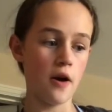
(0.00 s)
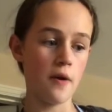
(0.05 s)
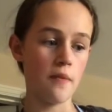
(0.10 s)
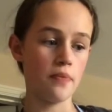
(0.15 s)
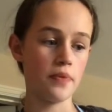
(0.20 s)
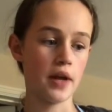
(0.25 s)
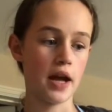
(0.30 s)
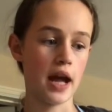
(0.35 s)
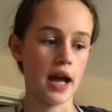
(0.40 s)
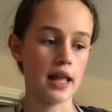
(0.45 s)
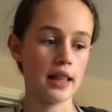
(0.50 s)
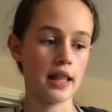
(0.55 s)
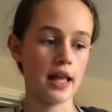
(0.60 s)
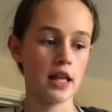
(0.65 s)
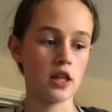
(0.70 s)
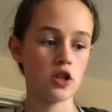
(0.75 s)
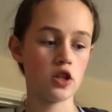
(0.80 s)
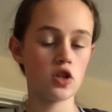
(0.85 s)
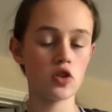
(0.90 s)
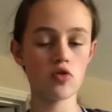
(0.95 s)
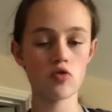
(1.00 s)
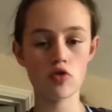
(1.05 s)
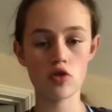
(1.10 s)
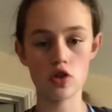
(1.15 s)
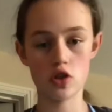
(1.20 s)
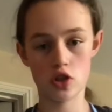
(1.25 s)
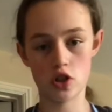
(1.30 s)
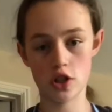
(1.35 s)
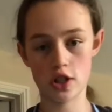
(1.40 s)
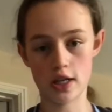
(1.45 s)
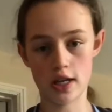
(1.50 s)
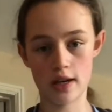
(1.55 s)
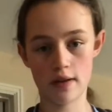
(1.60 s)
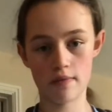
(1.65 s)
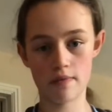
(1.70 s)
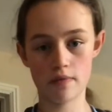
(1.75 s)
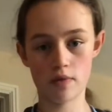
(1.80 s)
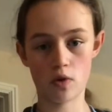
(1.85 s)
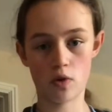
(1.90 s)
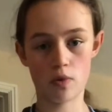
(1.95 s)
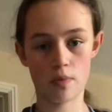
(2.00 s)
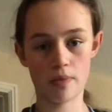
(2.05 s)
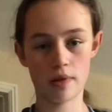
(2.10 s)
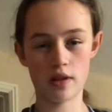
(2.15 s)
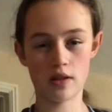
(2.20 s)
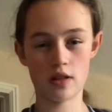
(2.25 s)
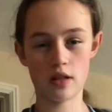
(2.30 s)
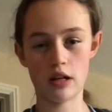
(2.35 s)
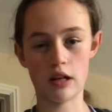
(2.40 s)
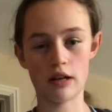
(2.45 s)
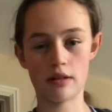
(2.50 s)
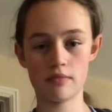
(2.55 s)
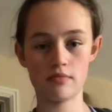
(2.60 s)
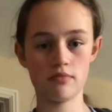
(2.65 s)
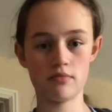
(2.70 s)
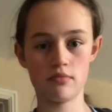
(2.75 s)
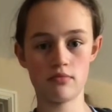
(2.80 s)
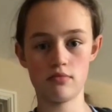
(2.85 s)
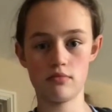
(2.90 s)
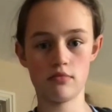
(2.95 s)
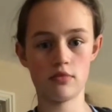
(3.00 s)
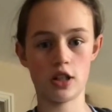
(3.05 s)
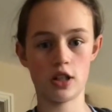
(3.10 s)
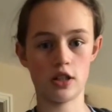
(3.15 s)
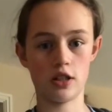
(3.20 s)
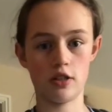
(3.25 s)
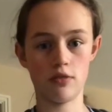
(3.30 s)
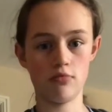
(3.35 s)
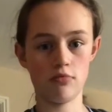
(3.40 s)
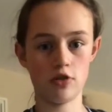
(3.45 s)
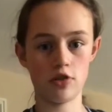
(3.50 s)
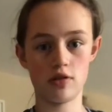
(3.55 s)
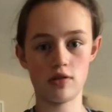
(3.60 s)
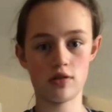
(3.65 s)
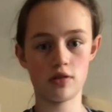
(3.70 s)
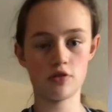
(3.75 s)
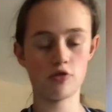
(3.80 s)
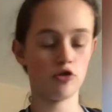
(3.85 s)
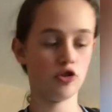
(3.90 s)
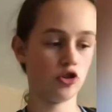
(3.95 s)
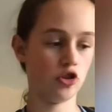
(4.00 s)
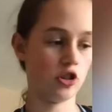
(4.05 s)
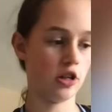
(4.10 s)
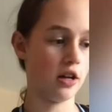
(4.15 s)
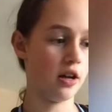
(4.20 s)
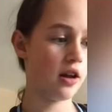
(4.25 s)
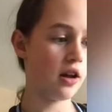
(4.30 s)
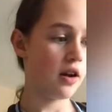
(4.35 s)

and then scrunch it up into, like, I don't know, just scrunch it.